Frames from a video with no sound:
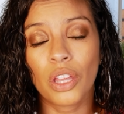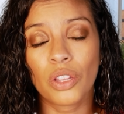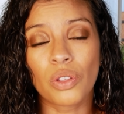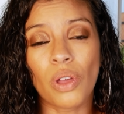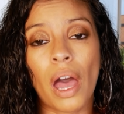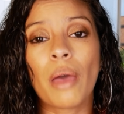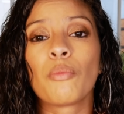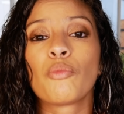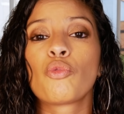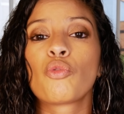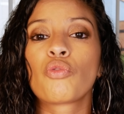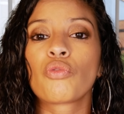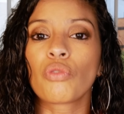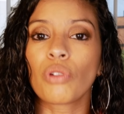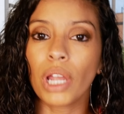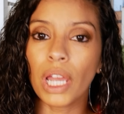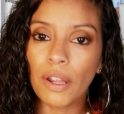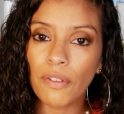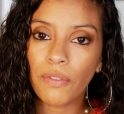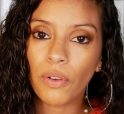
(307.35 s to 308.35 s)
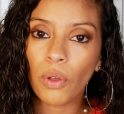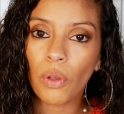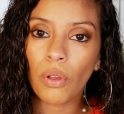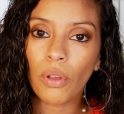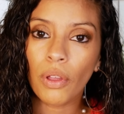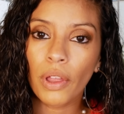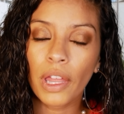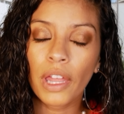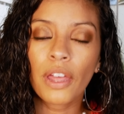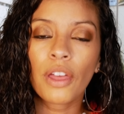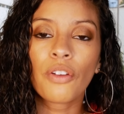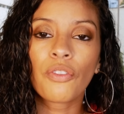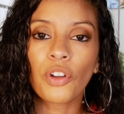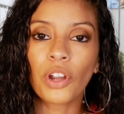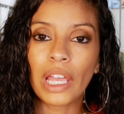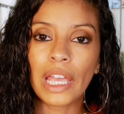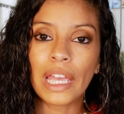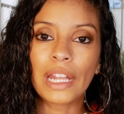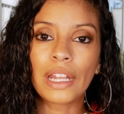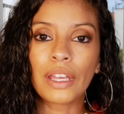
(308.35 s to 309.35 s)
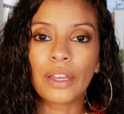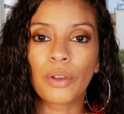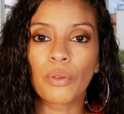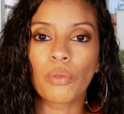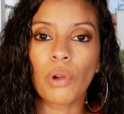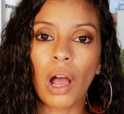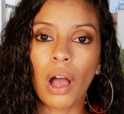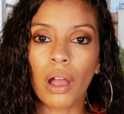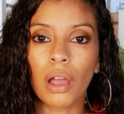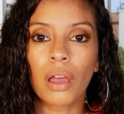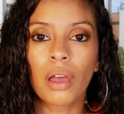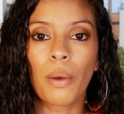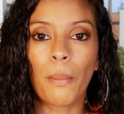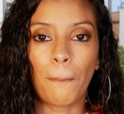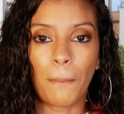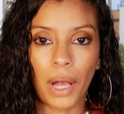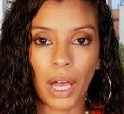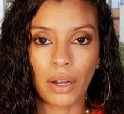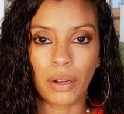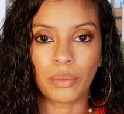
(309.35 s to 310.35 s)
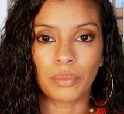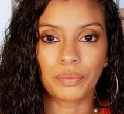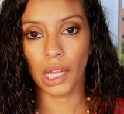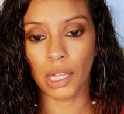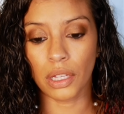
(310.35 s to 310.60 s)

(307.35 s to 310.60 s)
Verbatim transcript: So I'm grateful for hitting rock bottom.